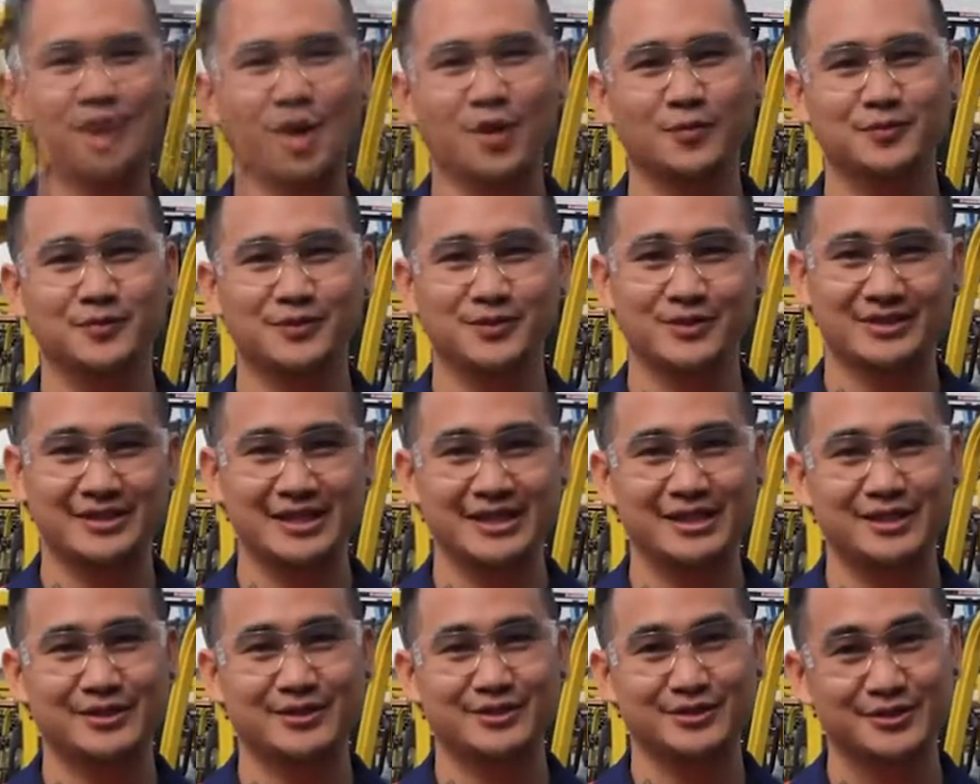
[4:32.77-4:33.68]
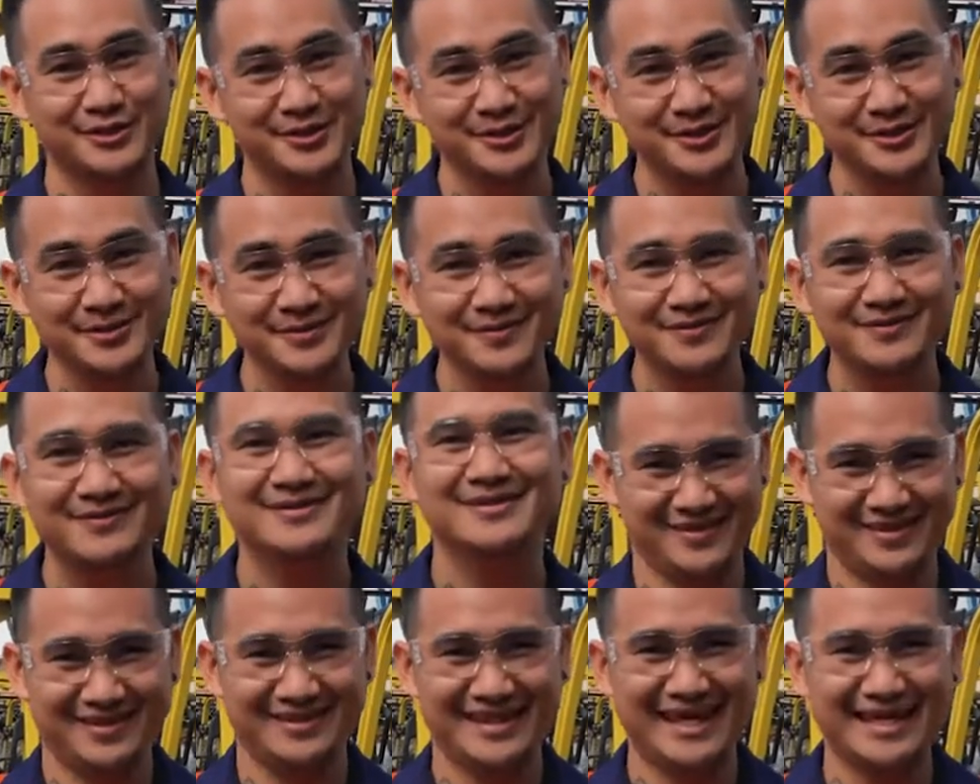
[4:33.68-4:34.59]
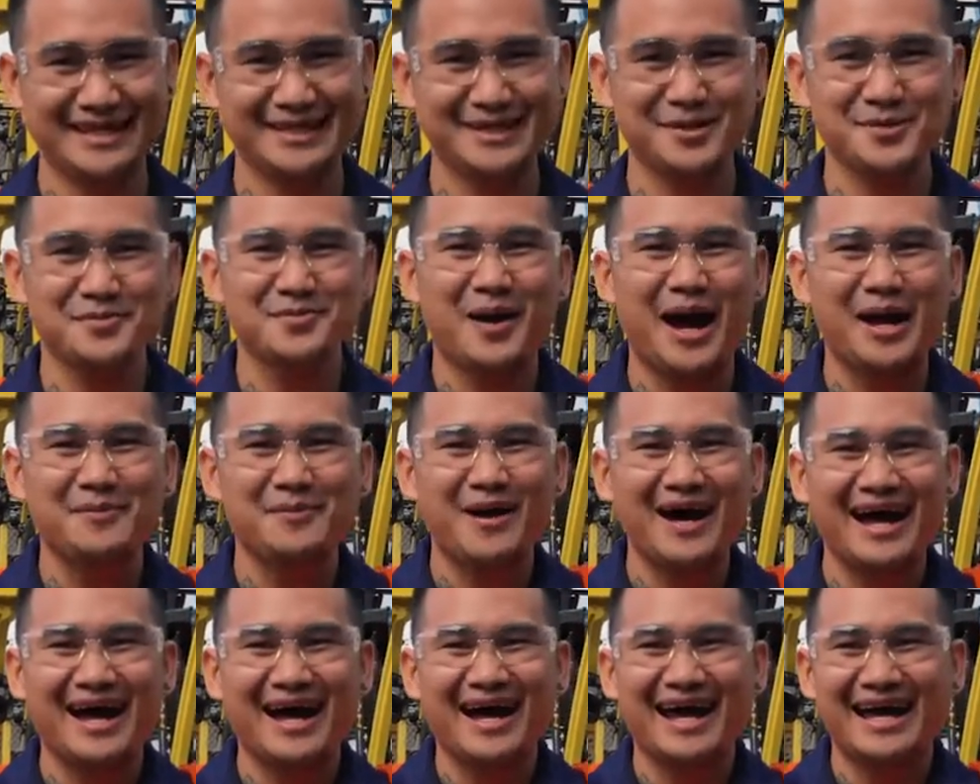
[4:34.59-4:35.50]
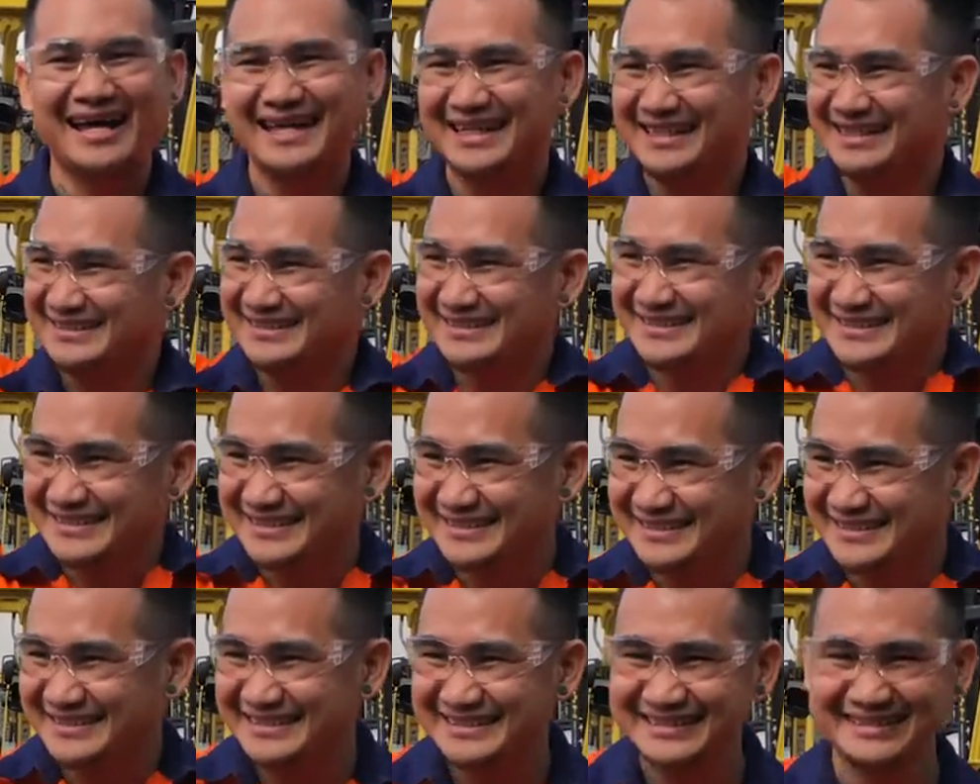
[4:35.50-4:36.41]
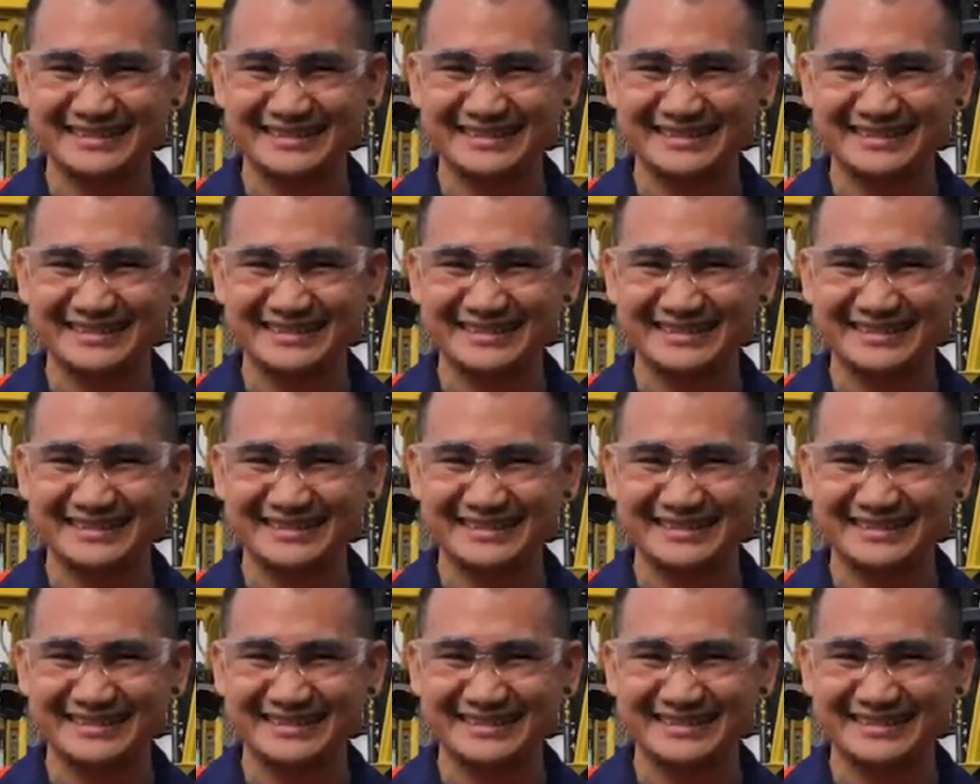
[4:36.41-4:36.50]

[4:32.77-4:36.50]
I hope to see you soon. Thank you. Bye-bye.